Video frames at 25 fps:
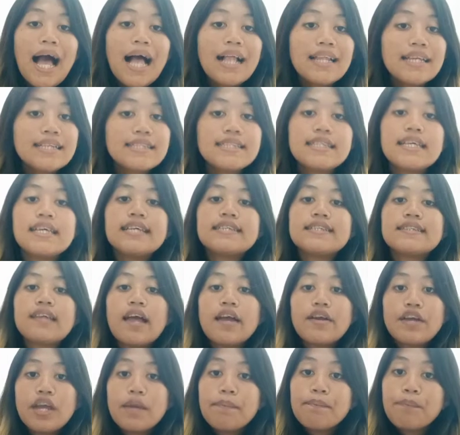Policies
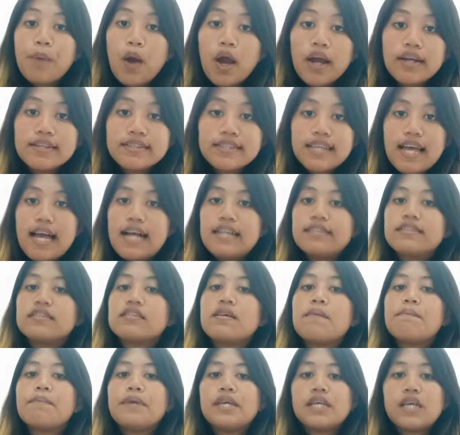are important
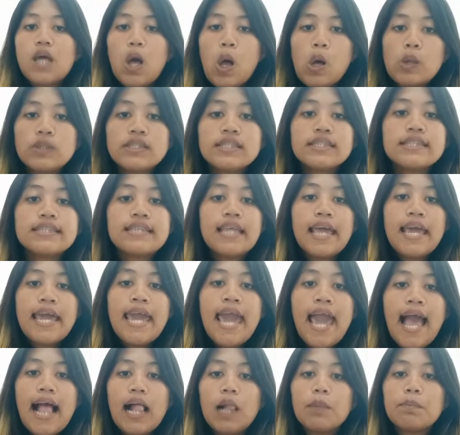because
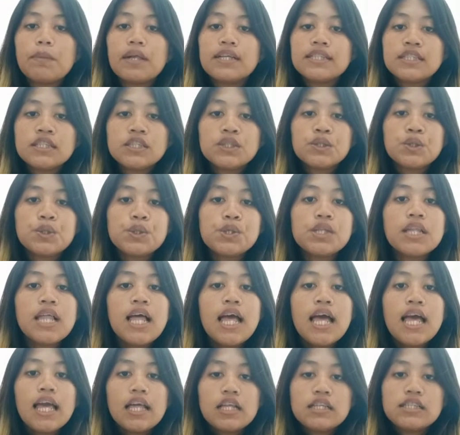they help a school
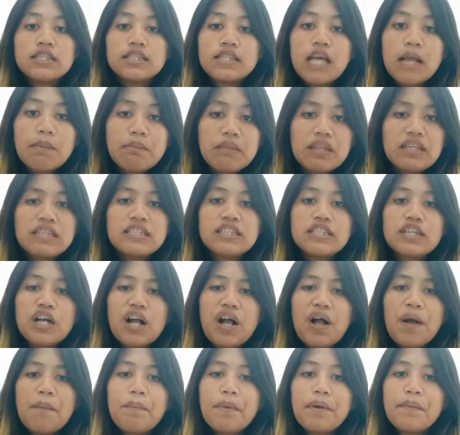establish
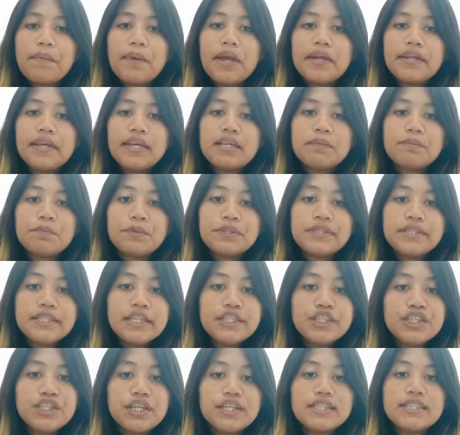operating
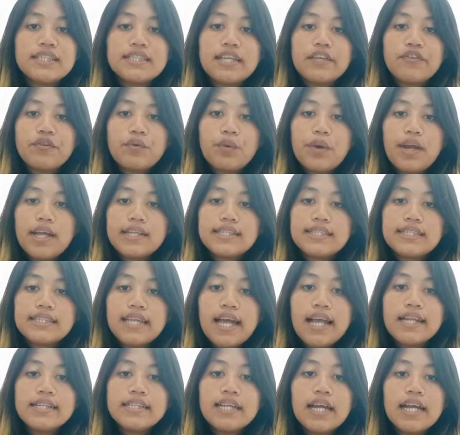procedures and create
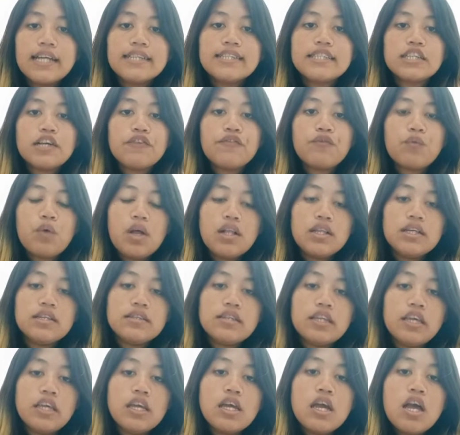standards of
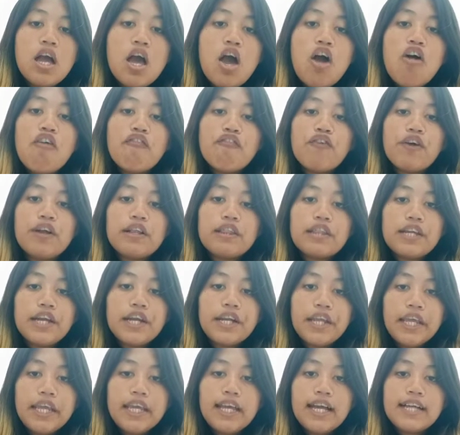quality for
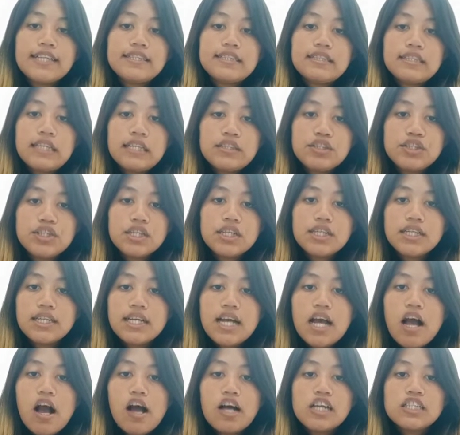learning and
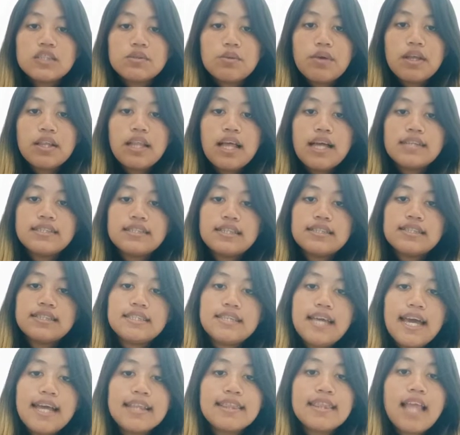teaching, as well as a
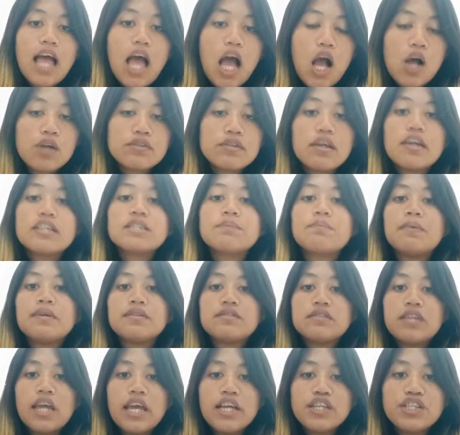set out
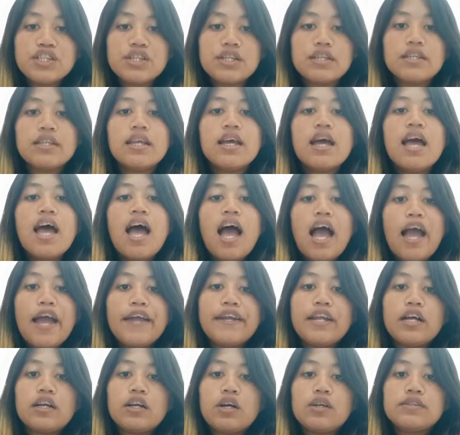expectation
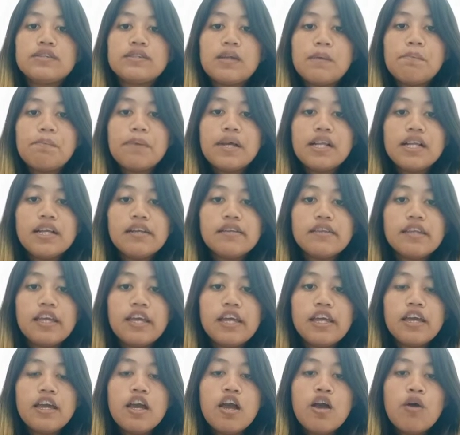and
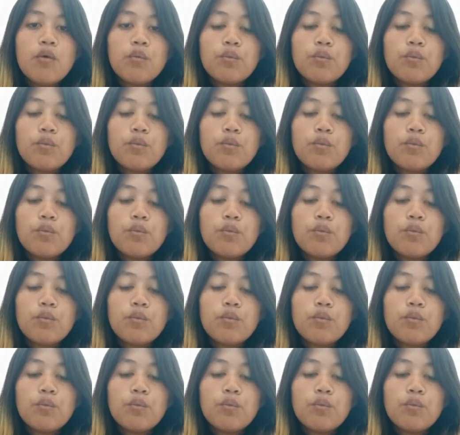accountability.